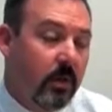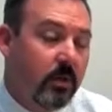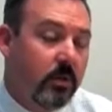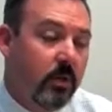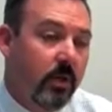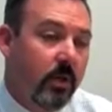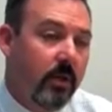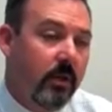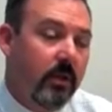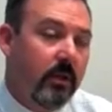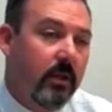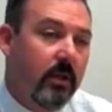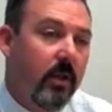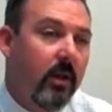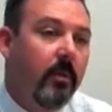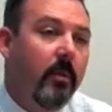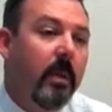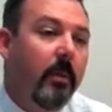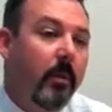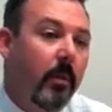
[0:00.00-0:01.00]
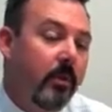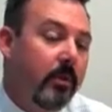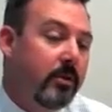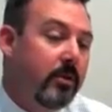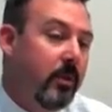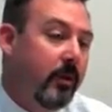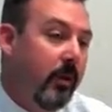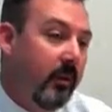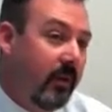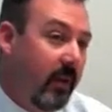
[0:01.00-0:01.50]
so that the young people
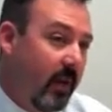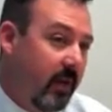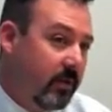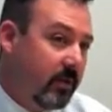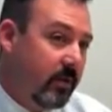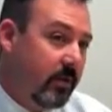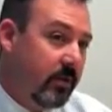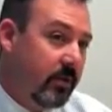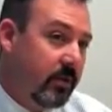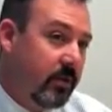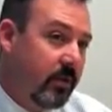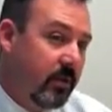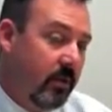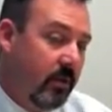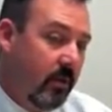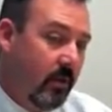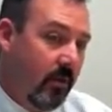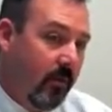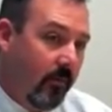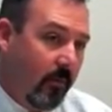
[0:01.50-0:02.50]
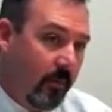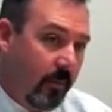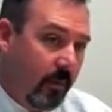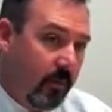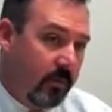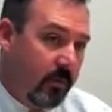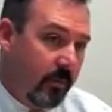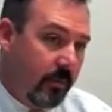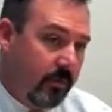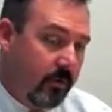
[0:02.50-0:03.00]
understood the dangers of
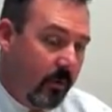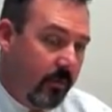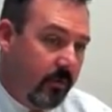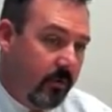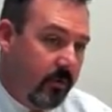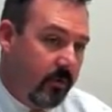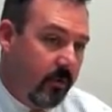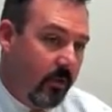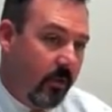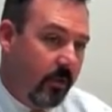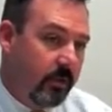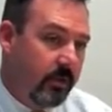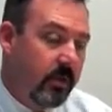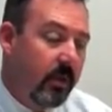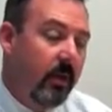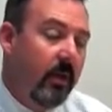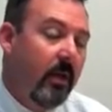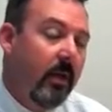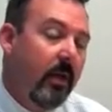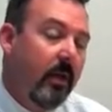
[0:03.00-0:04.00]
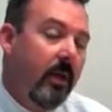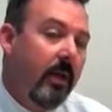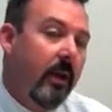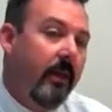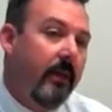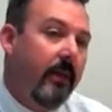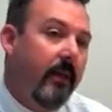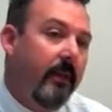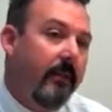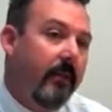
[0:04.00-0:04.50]
abuse of prescription drugs,
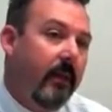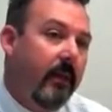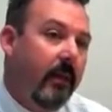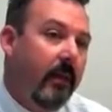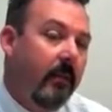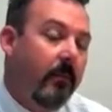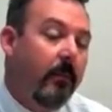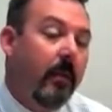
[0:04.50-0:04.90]
and that the